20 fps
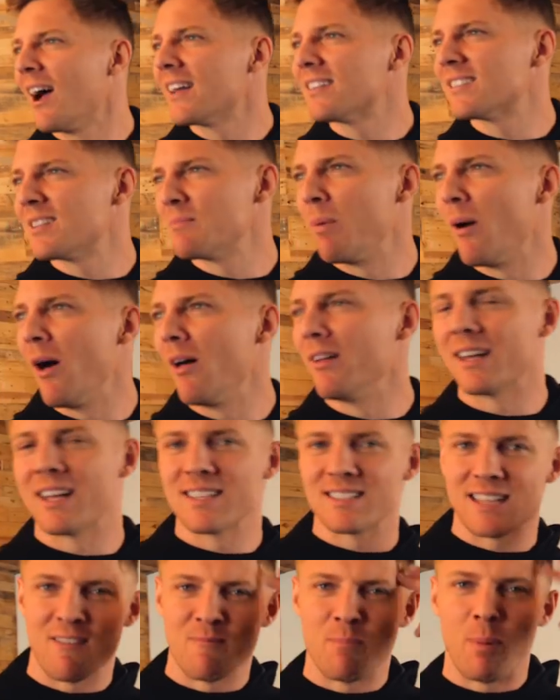I said Bawli
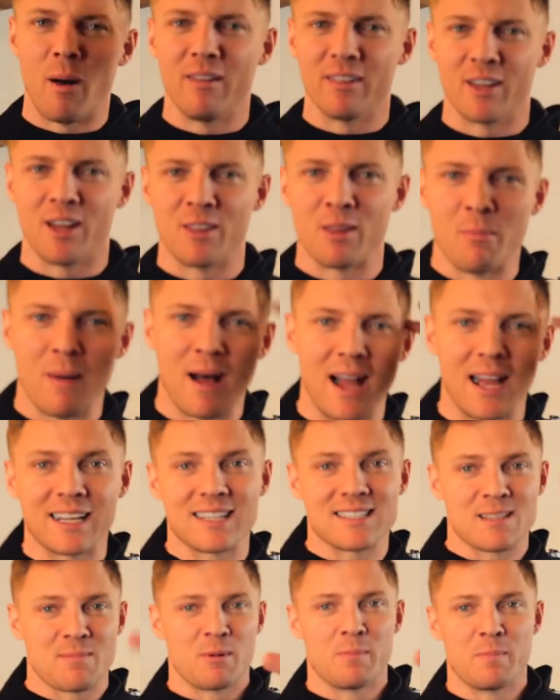because I have Bawli on the mind
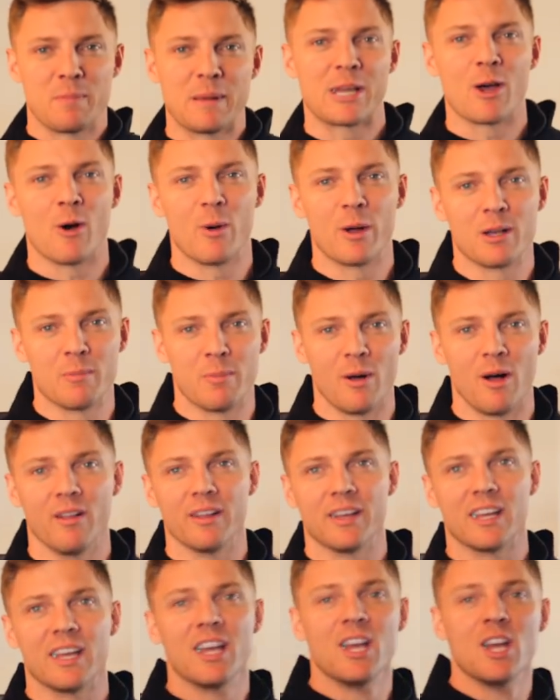because I'm gonna be going to
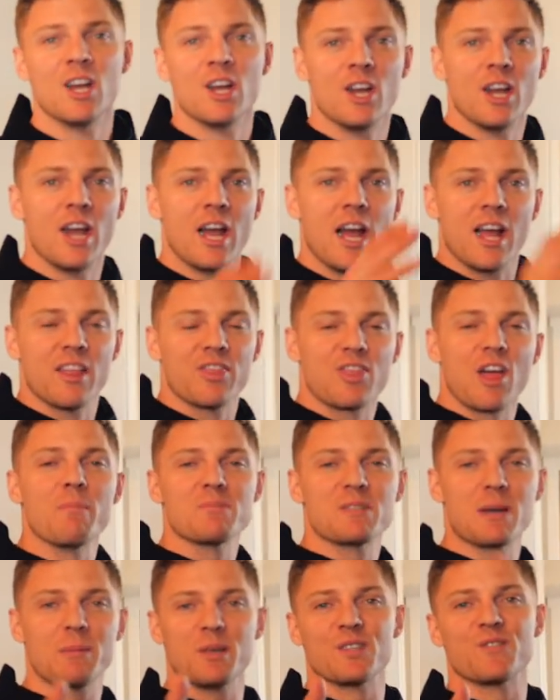Bawli.
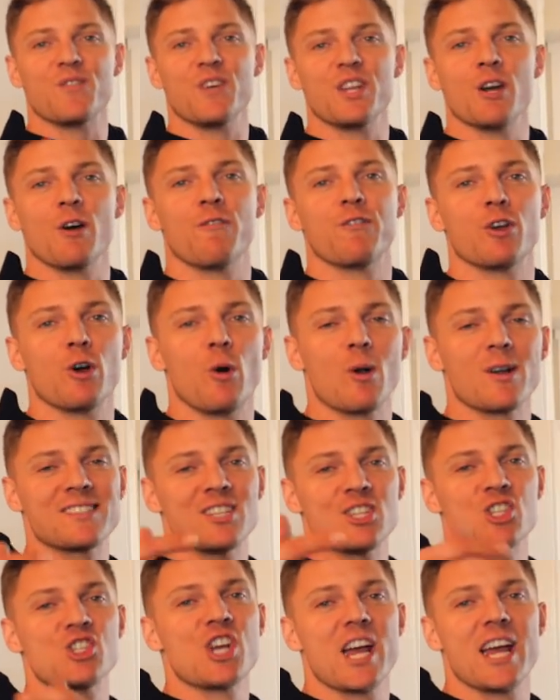Thumbs up this video if you wanna
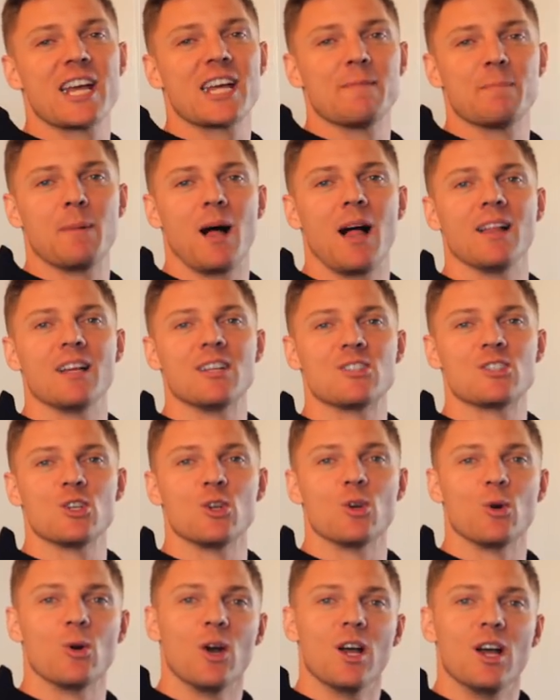see Jake in Bawli
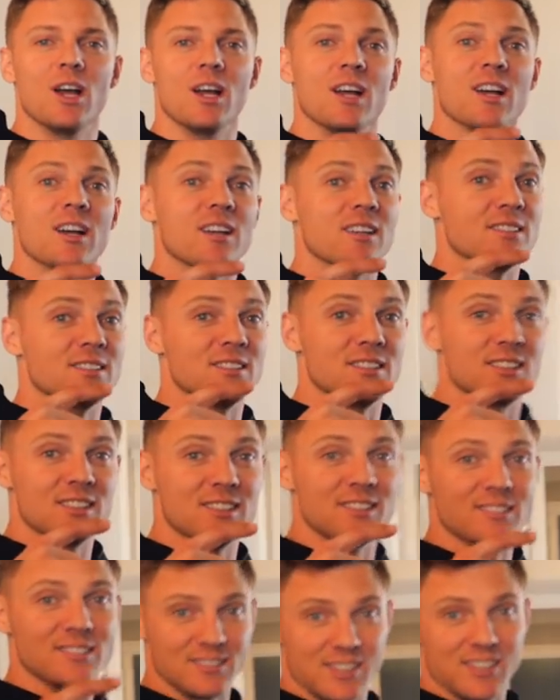too.
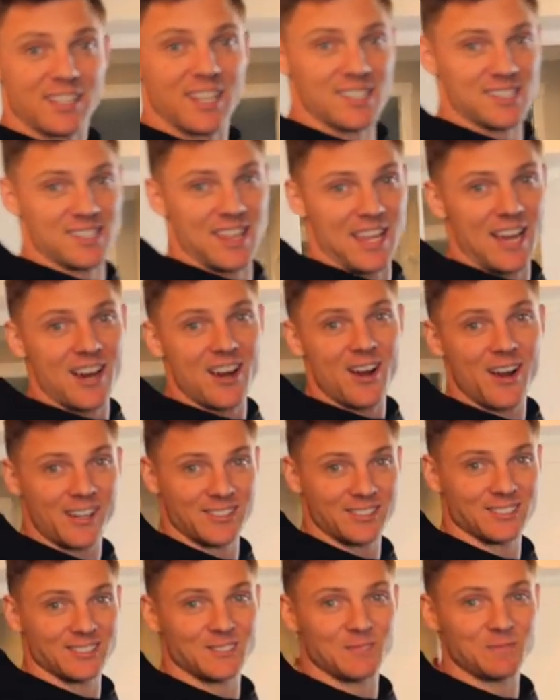Cause there,
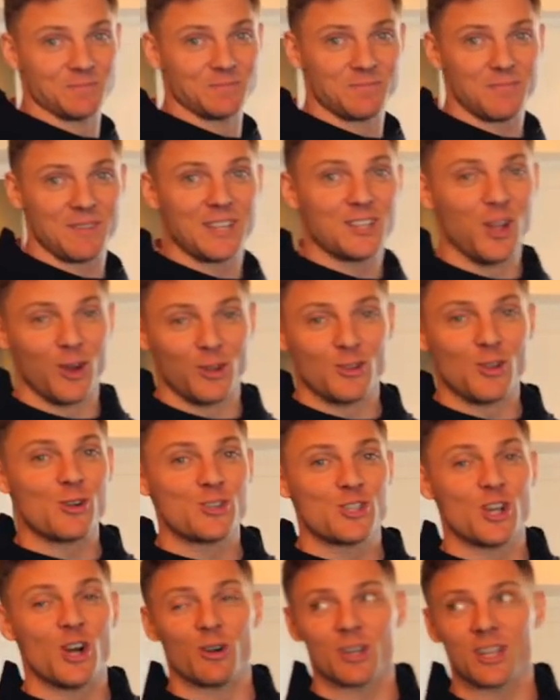no,
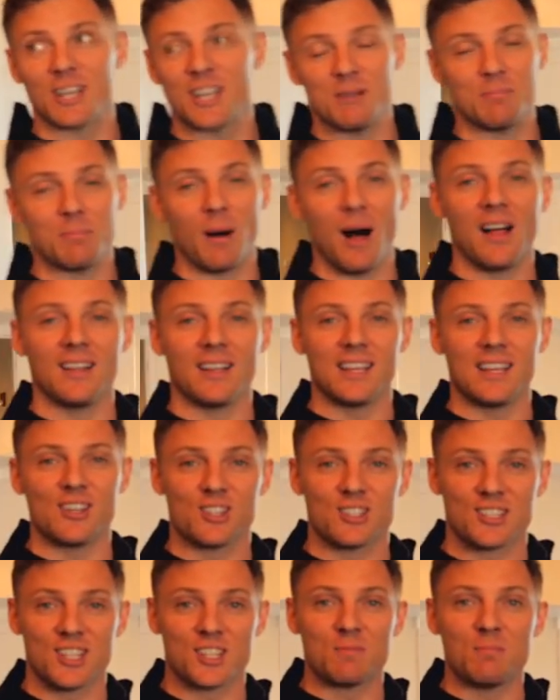no joke. In Bawli,
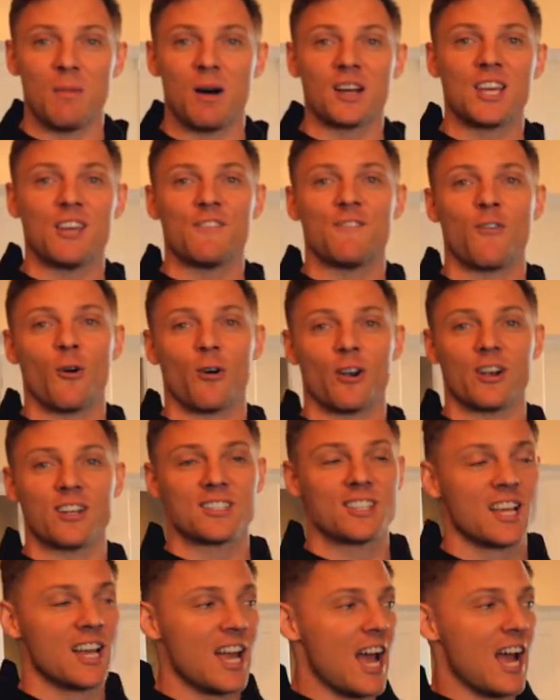there's this monkey
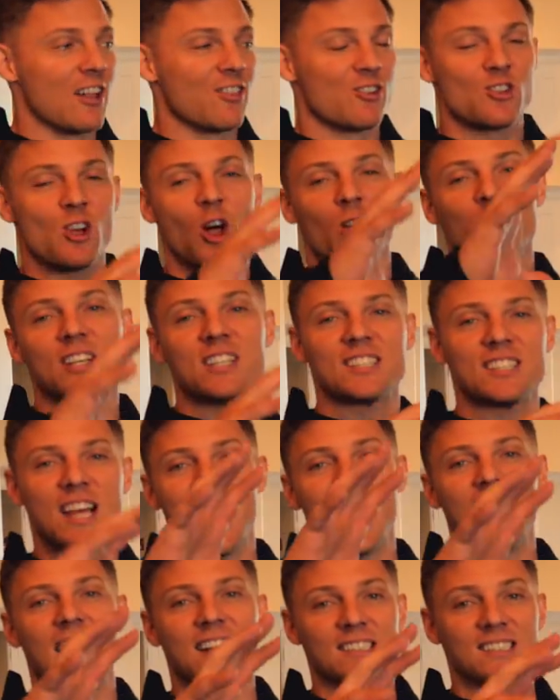forest and there's all these
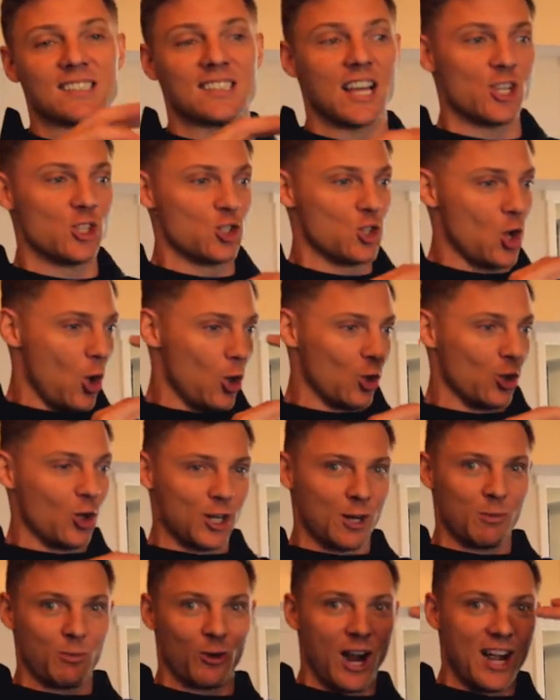signs that say don't
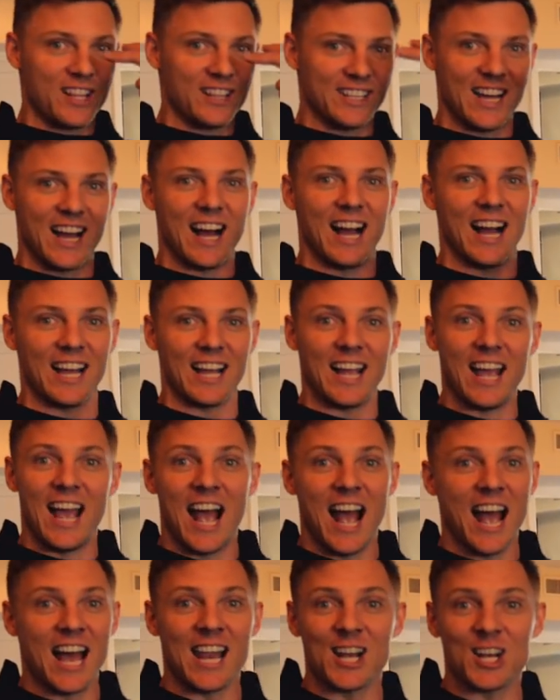look him right in the eye.
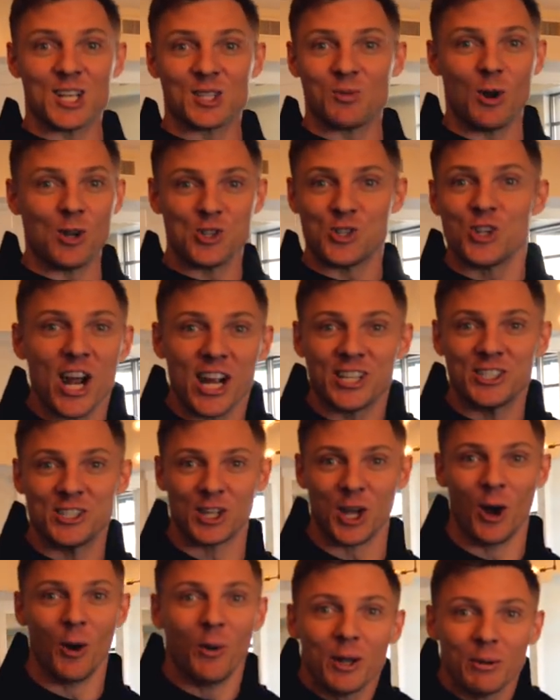And I just want Jake
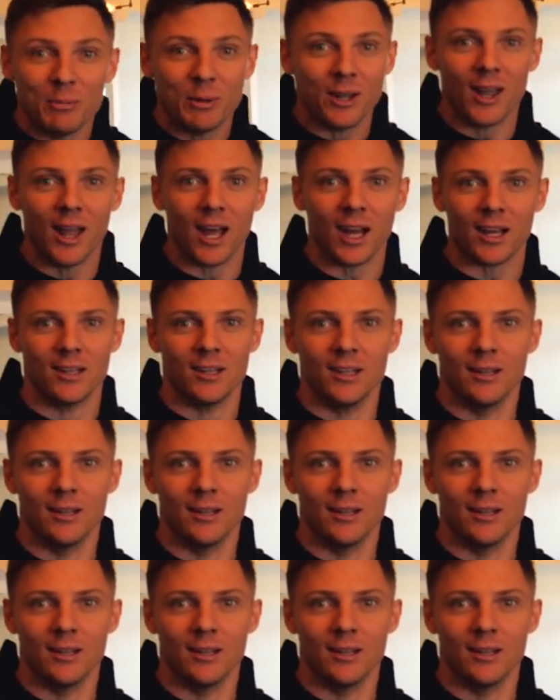to go in and be like,